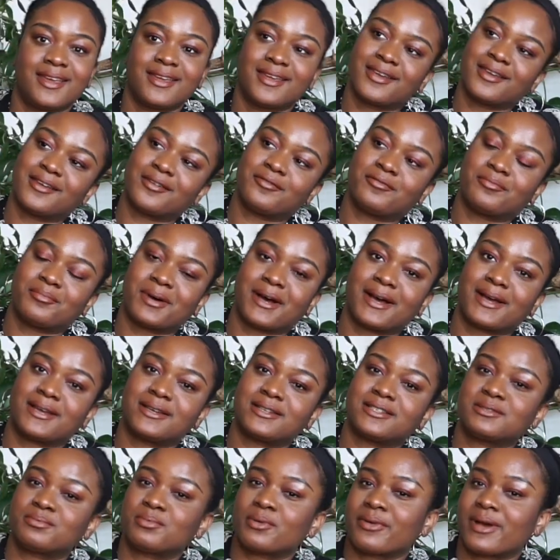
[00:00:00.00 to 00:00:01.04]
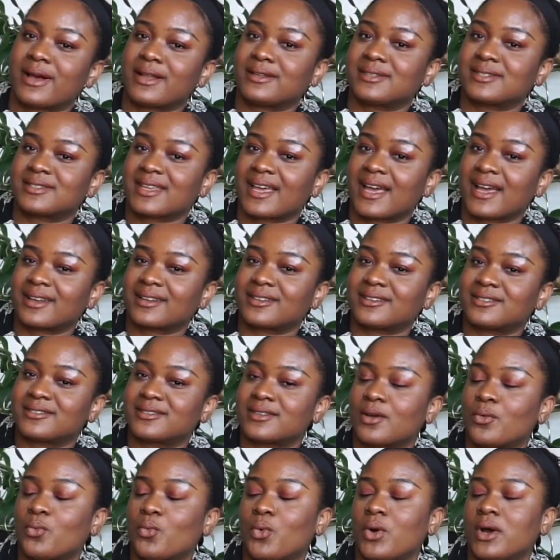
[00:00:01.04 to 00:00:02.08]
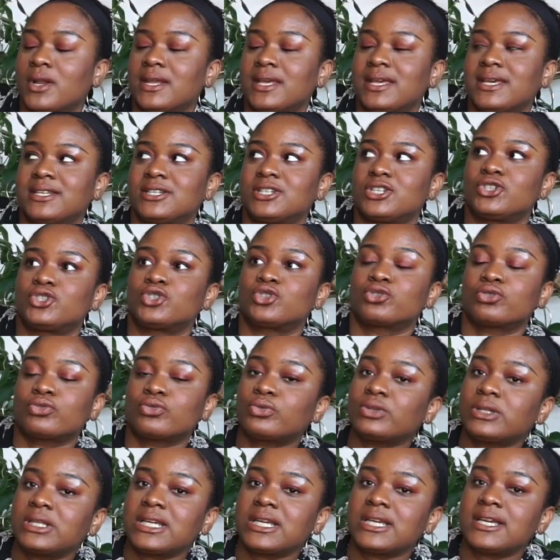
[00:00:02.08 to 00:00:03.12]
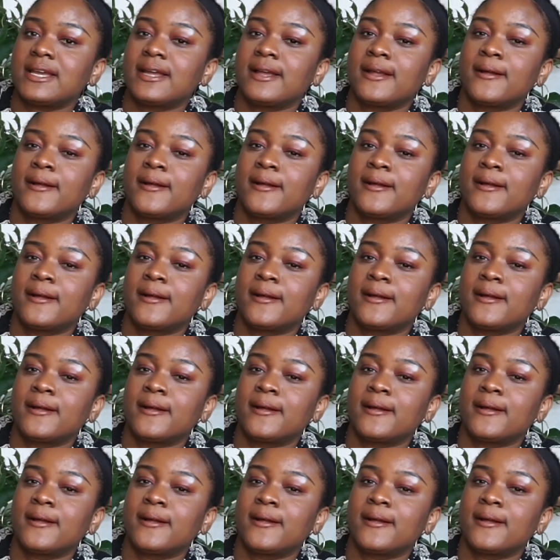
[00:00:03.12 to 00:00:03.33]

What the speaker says: give my Cereus cactus what it truly